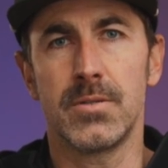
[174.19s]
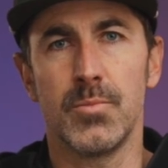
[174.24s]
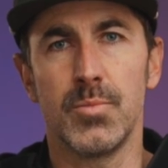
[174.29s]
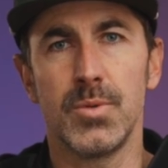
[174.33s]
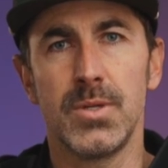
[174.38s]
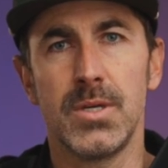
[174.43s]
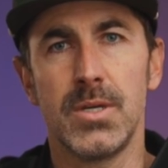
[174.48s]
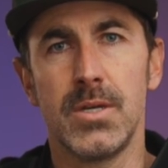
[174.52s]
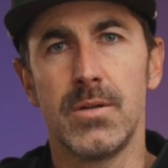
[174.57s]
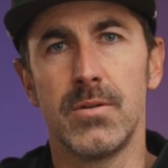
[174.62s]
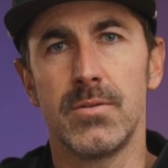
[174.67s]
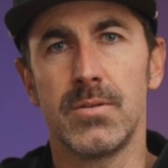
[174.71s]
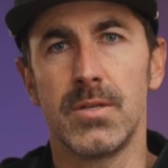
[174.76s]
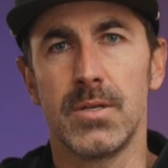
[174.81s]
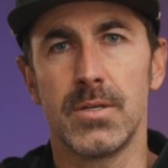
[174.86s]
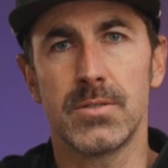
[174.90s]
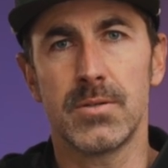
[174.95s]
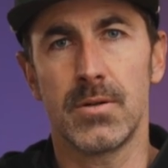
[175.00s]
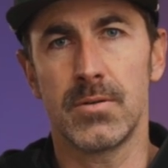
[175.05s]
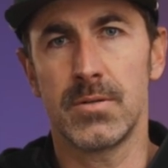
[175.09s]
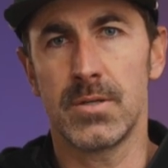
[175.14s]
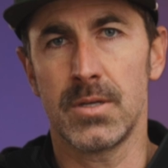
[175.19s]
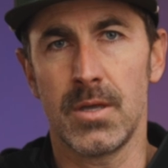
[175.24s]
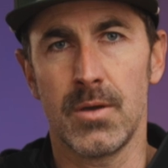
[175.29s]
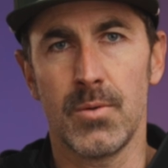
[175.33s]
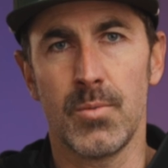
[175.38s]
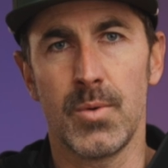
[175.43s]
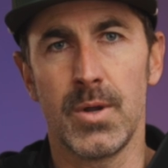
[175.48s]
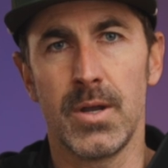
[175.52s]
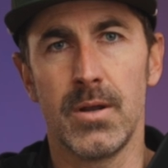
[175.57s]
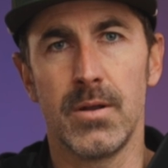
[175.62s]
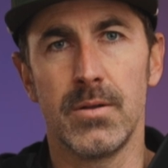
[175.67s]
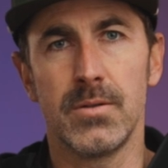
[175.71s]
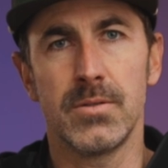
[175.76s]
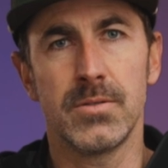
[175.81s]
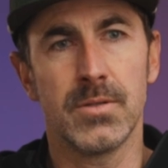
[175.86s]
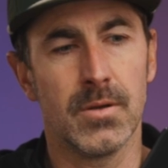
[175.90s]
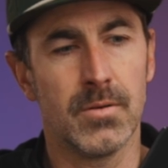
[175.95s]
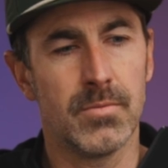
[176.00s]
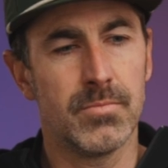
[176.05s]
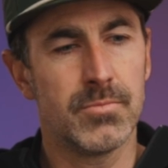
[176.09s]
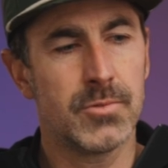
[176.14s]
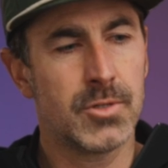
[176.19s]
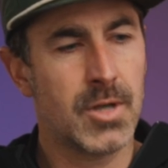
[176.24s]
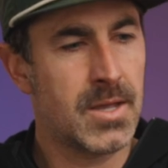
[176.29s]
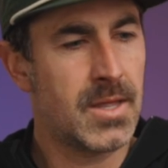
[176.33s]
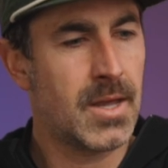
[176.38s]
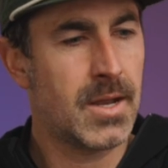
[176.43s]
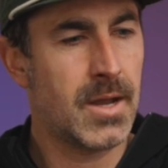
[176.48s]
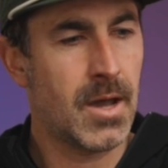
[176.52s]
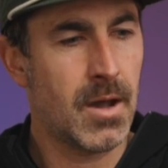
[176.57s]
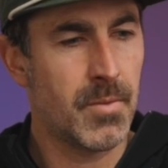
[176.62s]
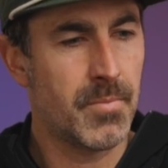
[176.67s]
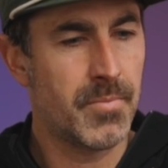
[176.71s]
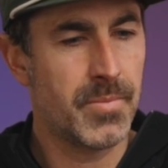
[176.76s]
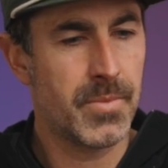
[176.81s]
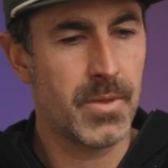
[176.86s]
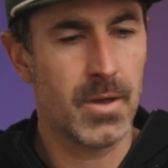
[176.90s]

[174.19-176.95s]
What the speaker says: to bleed or things start to get weird. So try that out.